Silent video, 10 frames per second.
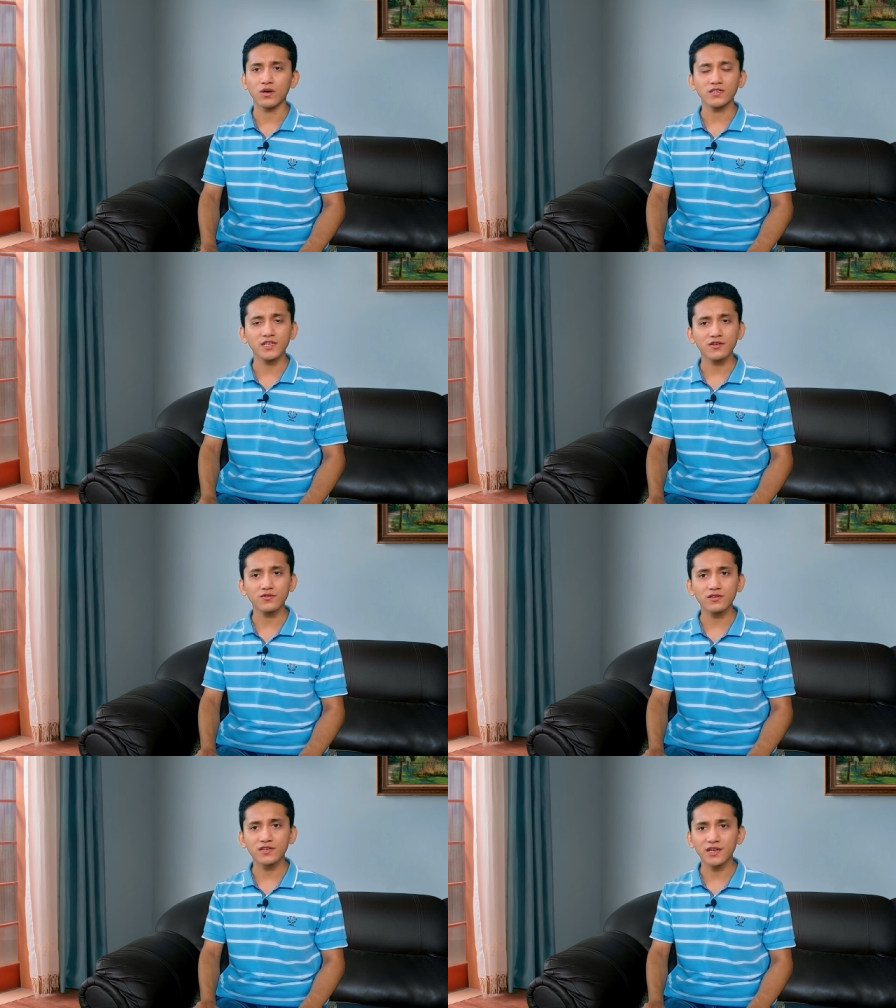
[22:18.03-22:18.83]
Once I
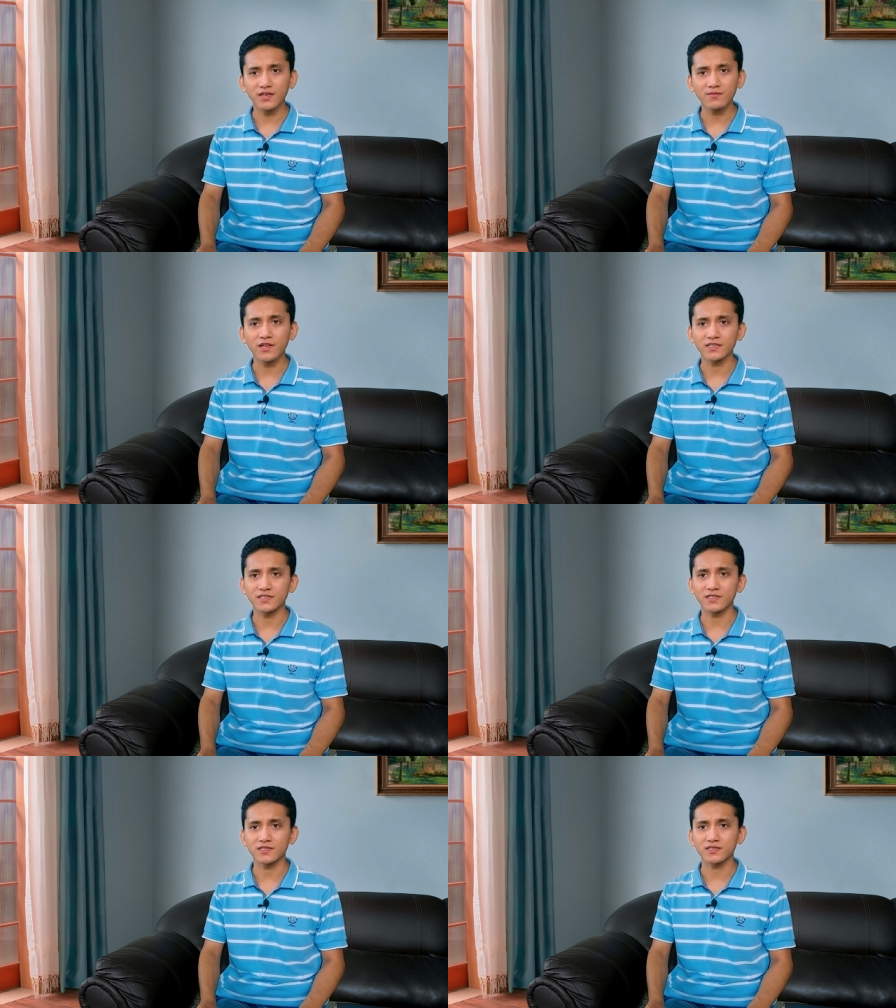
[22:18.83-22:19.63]
couldn't gain
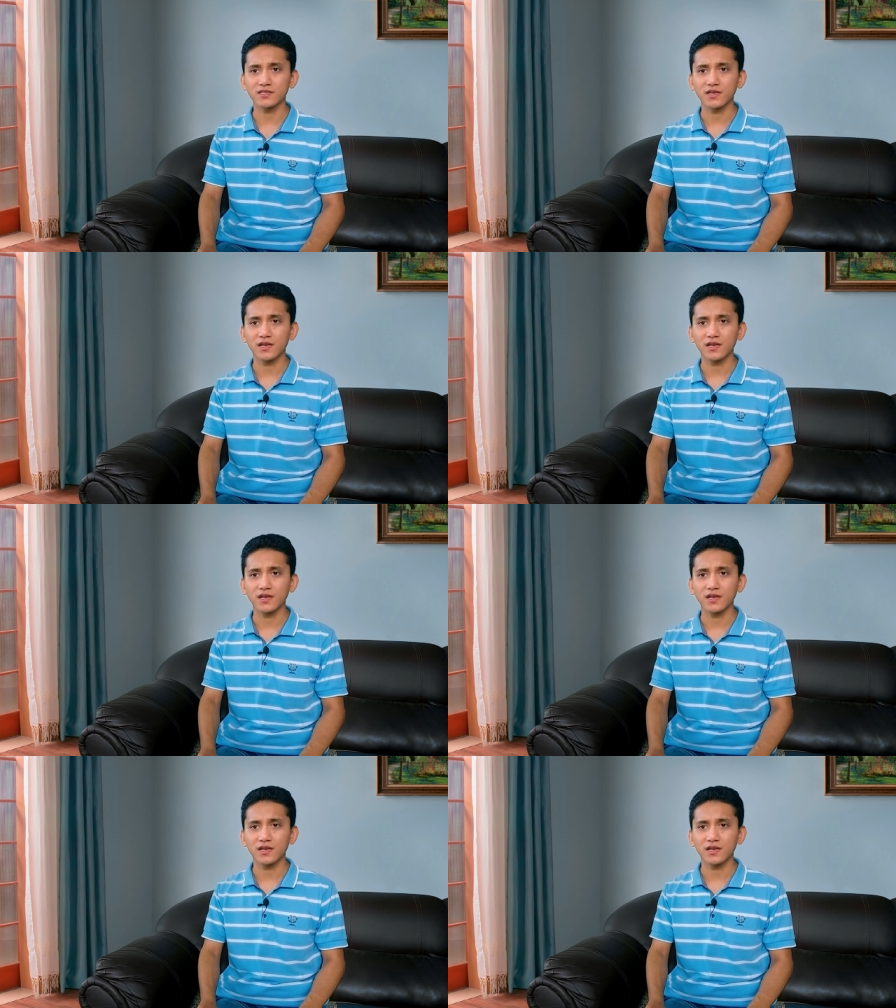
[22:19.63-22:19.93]
blessings,